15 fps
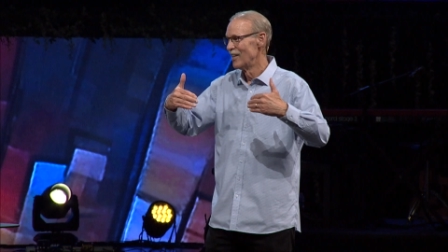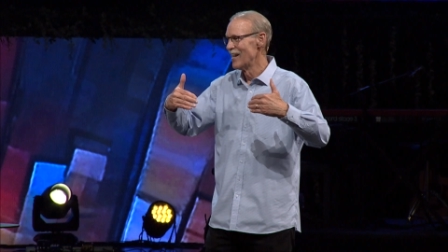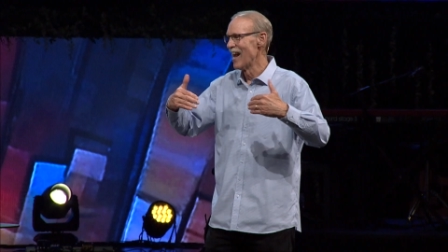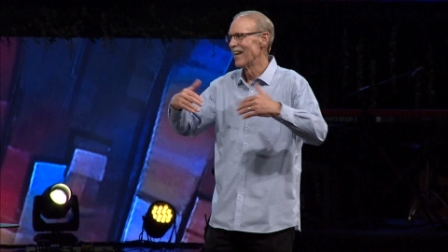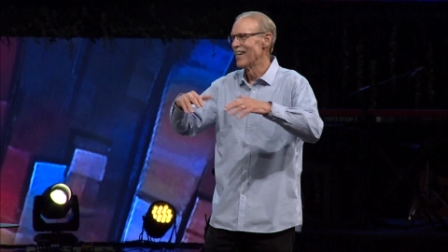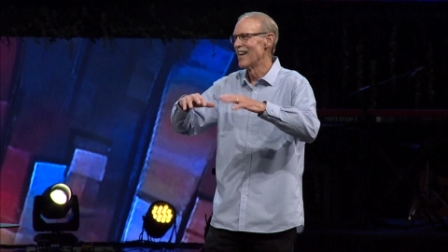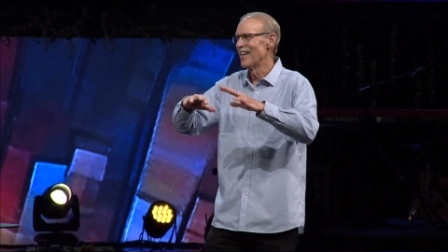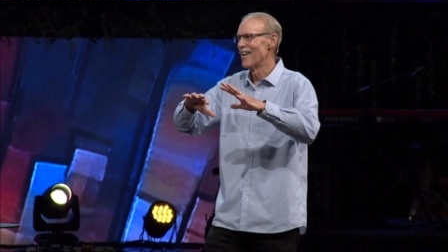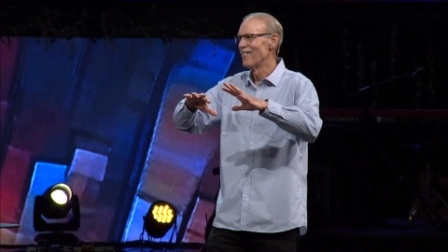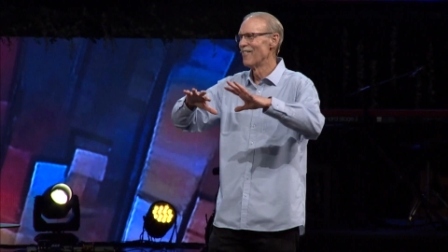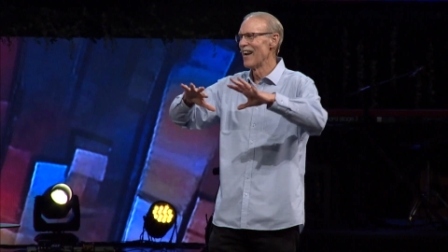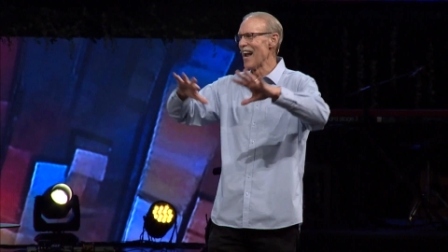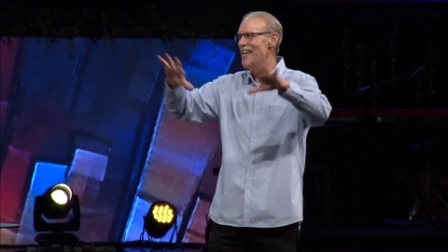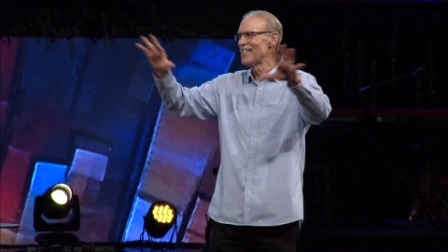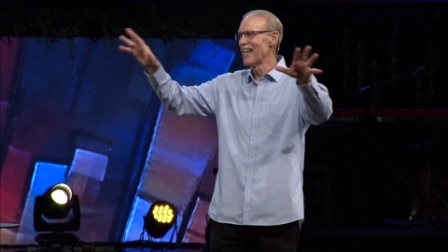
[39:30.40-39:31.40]
No, no, no.
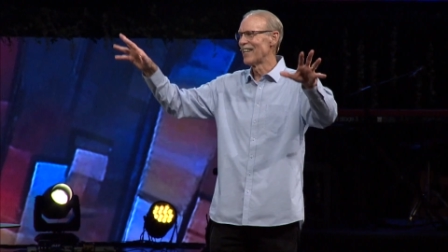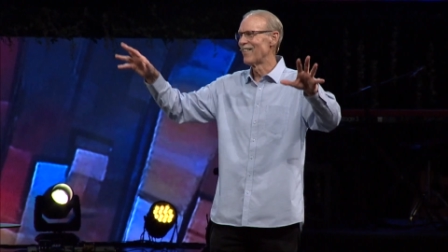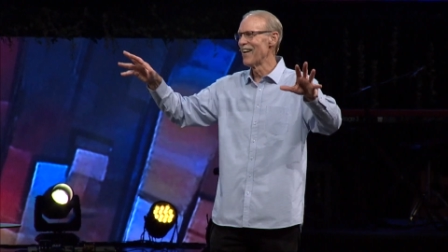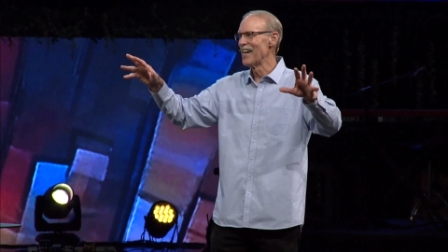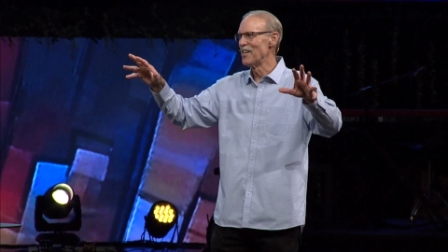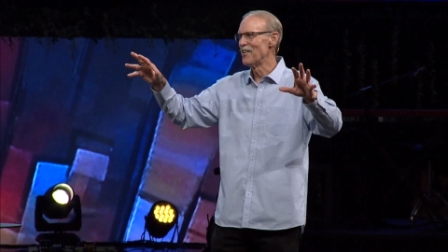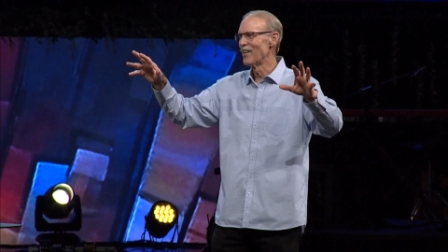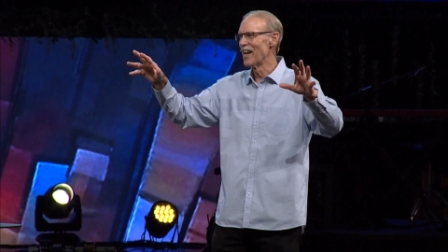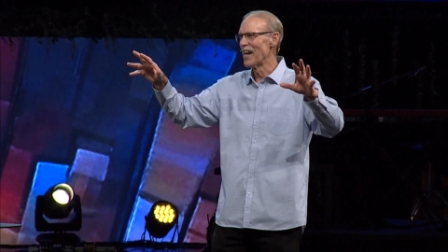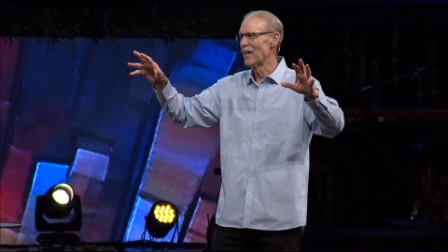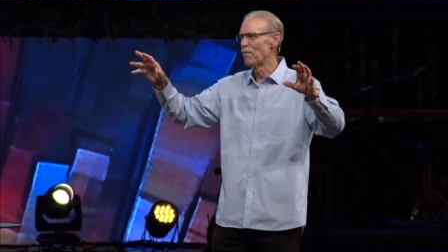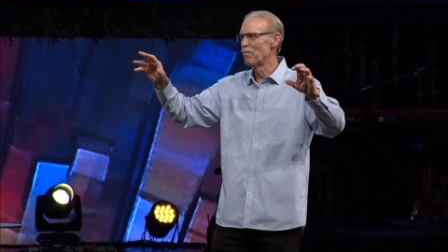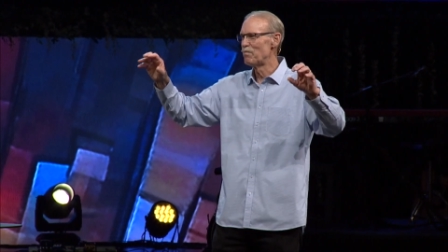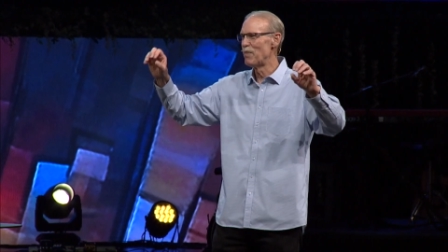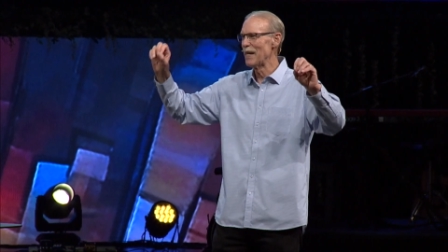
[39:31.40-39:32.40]
When I say great, you're
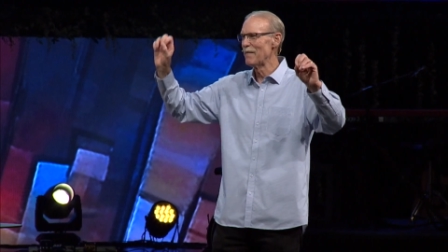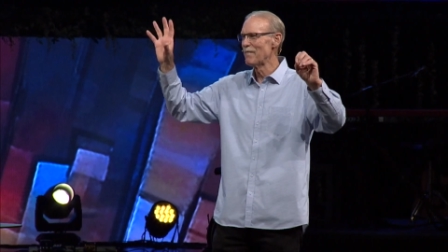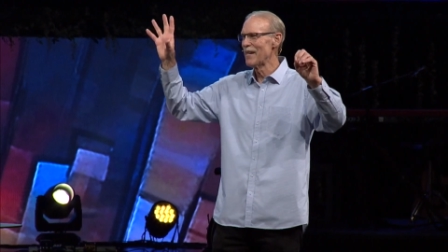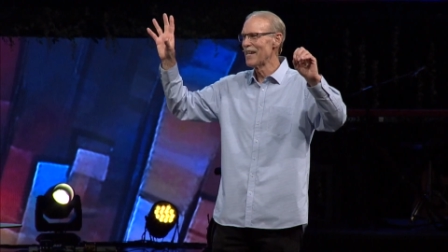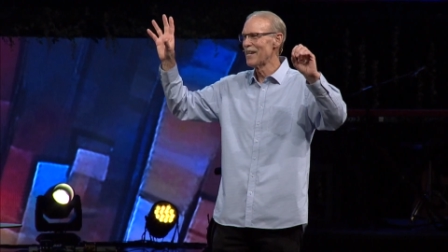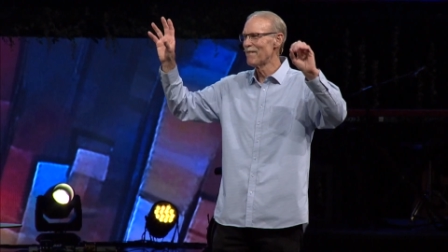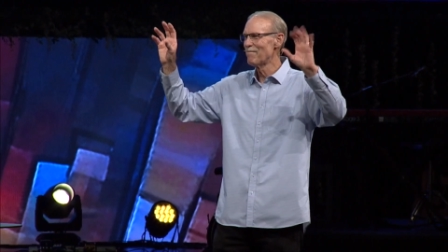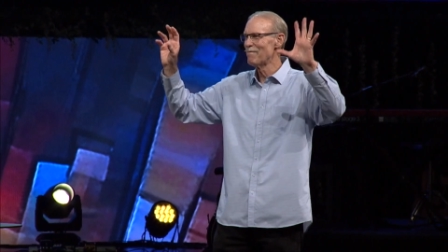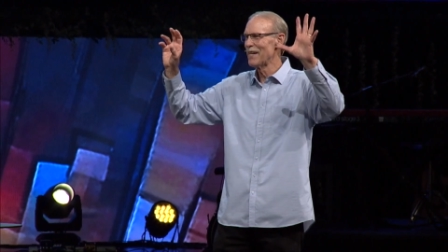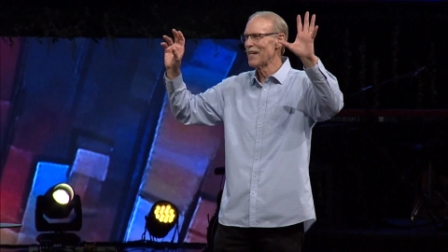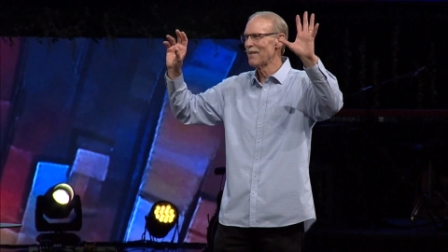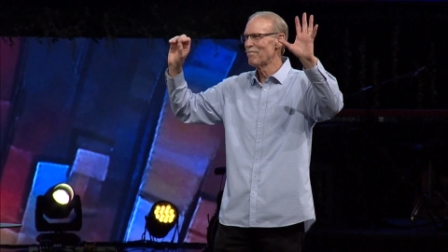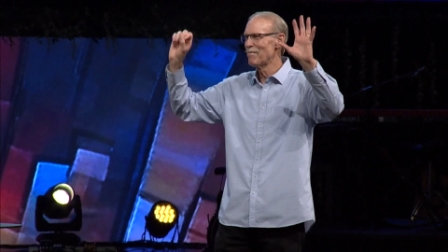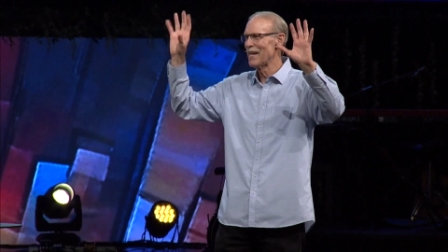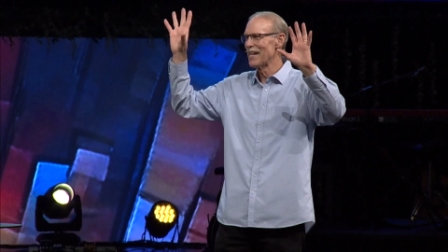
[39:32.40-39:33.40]
like, bing, bing,
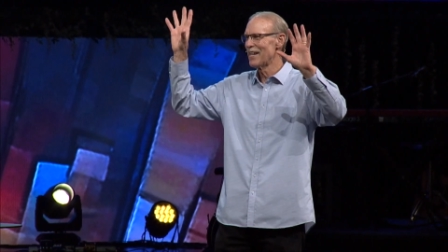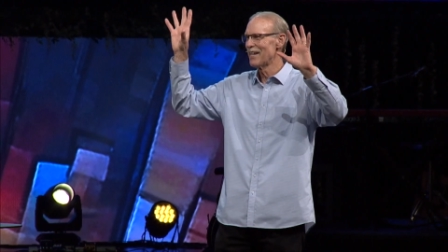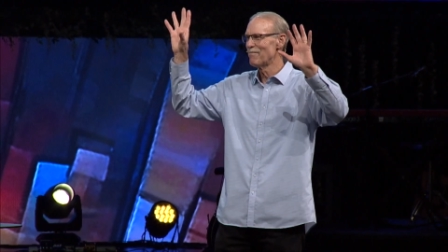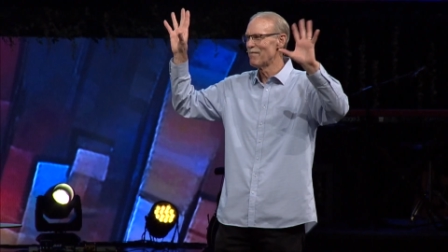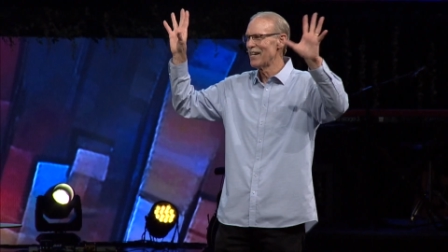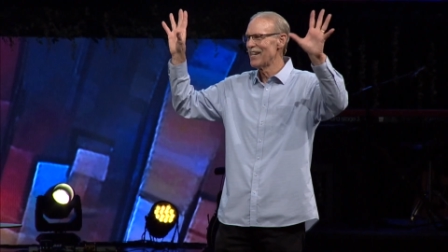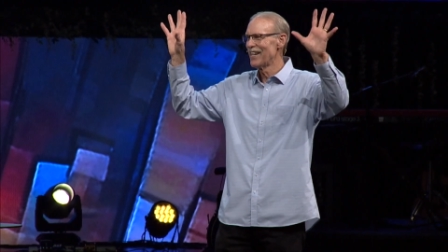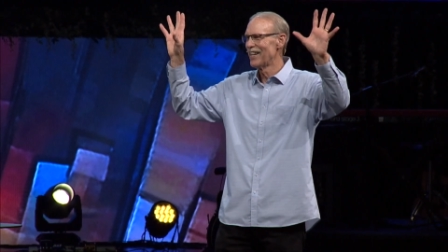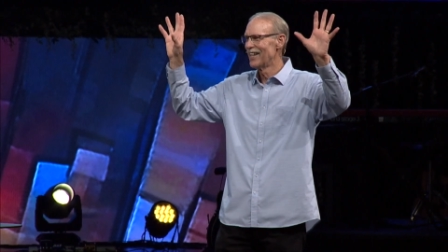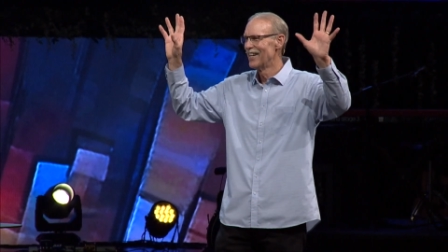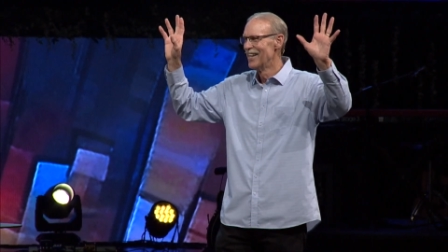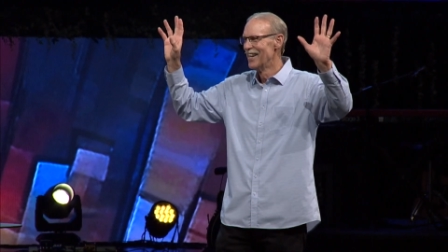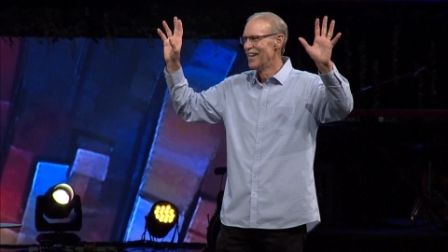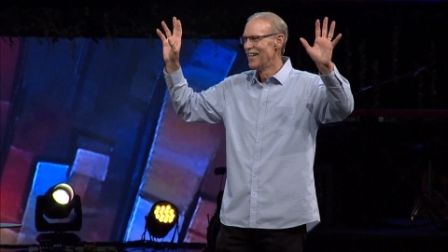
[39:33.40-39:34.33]
bing, bing, bing.